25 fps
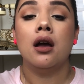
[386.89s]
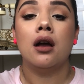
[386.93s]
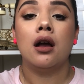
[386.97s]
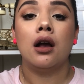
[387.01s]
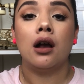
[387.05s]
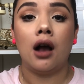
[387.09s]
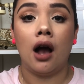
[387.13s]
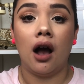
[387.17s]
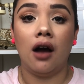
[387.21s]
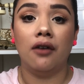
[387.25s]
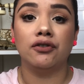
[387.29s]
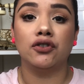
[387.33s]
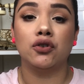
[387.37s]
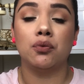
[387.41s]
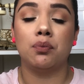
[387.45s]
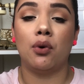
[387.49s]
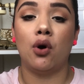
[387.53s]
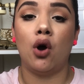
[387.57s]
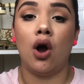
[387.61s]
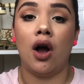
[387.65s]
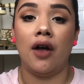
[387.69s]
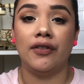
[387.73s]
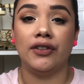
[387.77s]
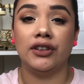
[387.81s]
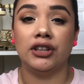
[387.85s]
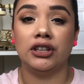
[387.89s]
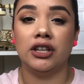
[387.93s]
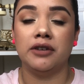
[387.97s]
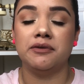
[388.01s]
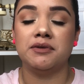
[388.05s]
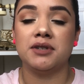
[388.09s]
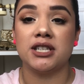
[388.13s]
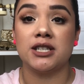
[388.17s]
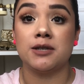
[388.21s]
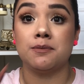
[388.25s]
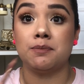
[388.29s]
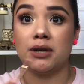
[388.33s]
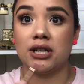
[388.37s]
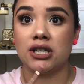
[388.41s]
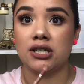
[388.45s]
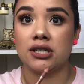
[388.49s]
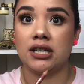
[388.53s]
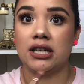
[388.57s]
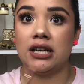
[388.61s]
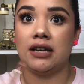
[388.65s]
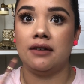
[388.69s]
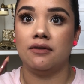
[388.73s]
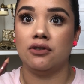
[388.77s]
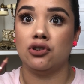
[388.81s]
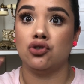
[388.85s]
comfortable on the lips,
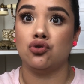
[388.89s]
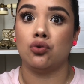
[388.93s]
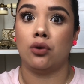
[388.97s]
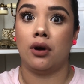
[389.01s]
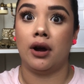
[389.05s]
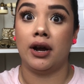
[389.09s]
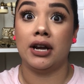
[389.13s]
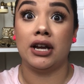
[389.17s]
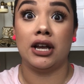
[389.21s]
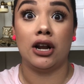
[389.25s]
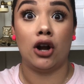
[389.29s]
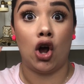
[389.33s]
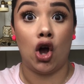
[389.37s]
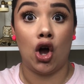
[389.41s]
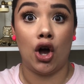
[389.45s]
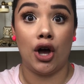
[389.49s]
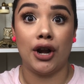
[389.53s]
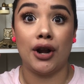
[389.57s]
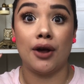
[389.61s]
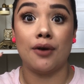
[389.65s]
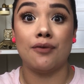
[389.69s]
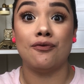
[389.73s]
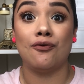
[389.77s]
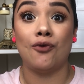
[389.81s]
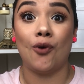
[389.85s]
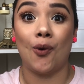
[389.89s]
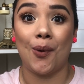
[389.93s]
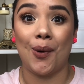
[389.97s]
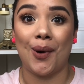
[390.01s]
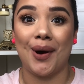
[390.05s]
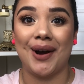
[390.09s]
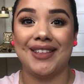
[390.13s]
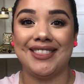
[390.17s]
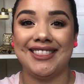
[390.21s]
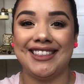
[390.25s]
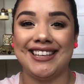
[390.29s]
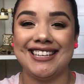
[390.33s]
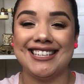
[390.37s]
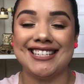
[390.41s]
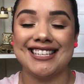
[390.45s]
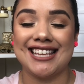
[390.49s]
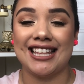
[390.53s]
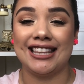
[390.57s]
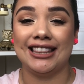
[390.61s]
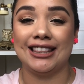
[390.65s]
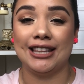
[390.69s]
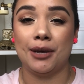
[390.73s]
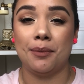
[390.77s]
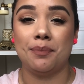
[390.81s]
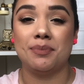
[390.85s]
especially even drawing it on for these
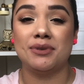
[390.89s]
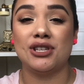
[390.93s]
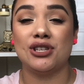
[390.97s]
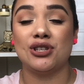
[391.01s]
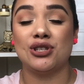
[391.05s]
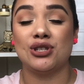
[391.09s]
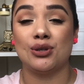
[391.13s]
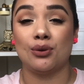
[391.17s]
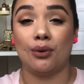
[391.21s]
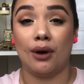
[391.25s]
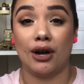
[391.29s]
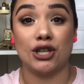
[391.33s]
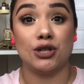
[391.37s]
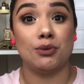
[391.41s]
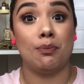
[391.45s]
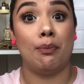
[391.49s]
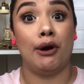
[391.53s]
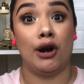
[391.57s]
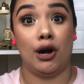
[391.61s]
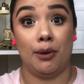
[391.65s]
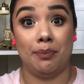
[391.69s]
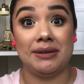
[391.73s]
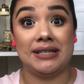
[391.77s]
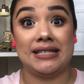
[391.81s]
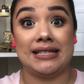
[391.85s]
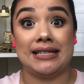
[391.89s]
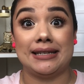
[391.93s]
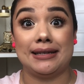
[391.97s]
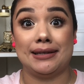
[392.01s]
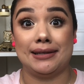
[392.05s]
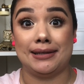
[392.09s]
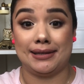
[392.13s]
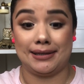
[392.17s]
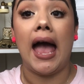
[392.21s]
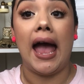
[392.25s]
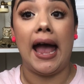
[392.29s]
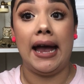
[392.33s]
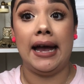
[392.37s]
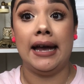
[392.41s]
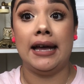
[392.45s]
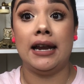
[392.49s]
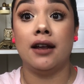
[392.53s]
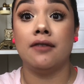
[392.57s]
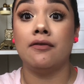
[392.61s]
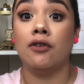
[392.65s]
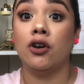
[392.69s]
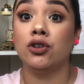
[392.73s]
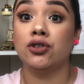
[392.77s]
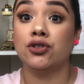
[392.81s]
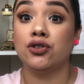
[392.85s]
lips swatch purposes. And
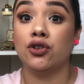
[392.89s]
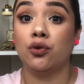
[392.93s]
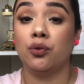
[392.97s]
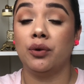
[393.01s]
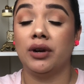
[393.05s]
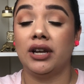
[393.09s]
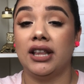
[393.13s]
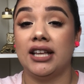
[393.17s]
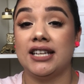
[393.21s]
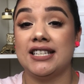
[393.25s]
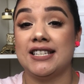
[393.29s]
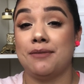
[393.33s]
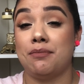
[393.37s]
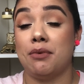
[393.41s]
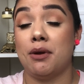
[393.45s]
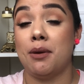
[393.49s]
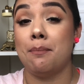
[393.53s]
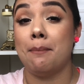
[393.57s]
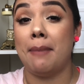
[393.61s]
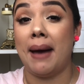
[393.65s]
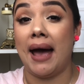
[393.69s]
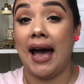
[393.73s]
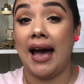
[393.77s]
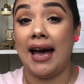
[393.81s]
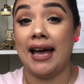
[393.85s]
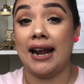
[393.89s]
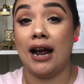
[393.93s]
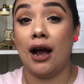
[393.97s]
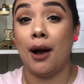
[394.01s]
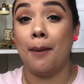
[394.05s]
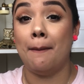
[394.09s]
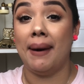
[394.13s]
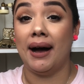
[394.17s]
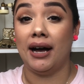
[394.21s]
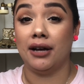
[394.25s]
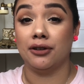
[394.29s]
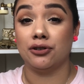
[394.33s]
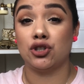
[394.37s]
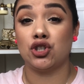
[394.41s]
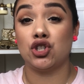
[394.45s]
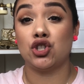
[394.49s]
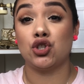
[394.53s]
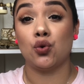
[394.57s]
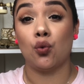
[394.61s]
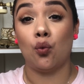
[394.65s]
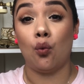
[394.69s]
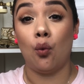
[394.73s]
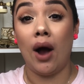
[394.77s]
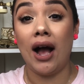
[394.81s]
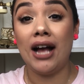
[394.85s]
I've also realized I've been bad about
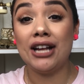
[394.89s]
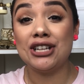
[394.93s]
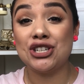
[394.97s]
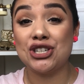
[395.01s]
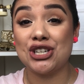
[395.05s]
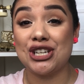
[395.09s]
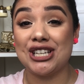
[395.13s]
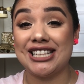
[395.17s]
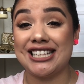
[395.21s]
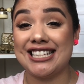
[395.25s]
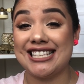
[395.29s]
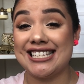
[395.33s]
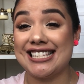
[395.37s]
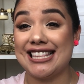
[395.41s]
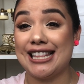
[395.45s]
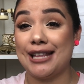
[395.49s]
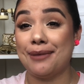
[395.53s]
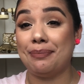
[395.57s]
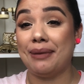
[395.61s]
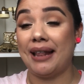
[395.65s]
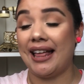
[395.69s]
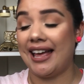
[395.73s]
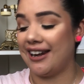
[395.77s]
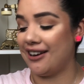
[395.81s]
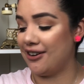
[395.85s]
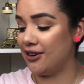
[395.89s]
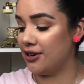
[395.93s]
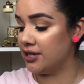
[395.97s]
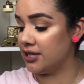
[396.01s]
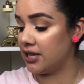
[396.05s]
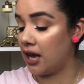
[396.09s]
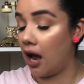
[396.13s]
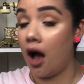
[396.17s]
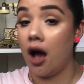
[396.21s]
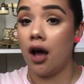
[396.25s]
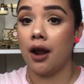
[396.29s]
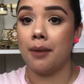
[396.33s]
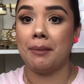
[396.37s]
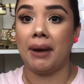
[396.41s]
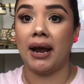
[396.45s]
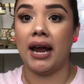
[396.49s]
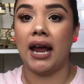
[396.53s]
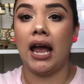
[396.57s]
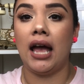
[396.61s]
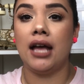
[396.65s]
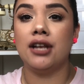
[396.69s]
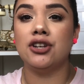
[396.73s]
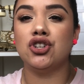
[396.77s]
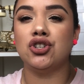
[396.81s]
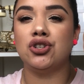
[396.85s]
swatching these lip liners on my
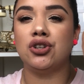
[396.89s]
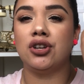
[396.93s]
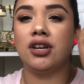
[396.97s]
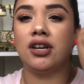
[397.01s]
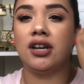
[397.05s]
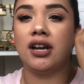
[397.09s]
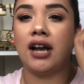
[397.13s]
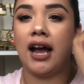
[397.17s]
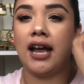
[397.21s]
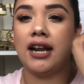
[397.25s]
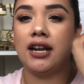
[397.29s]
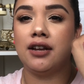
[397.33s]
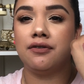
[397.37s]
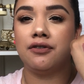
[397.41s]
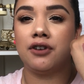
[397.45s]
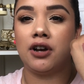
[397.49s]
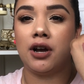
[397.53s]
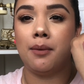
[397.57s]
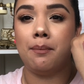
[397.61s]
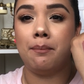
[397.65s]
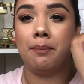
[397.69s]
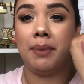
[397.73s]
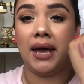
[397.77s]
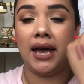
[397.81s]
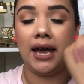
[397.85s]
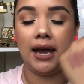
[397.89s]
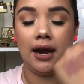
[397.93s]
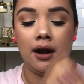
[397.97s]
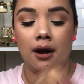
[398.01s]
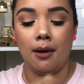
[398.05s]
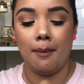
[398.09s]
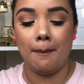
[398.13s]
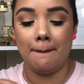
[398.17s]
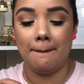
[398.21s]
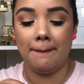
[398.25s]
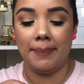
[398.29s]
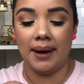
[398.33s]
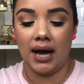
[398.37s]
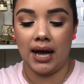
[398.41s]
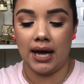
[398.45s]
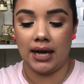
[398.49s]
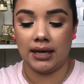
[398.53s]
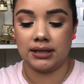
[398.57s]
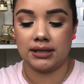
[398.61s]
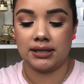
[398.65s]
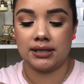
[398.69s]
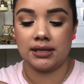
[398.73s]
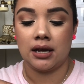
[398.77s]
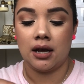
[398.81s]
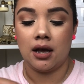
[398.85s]
hand, just so you can kind of compare.
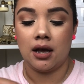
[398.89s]
But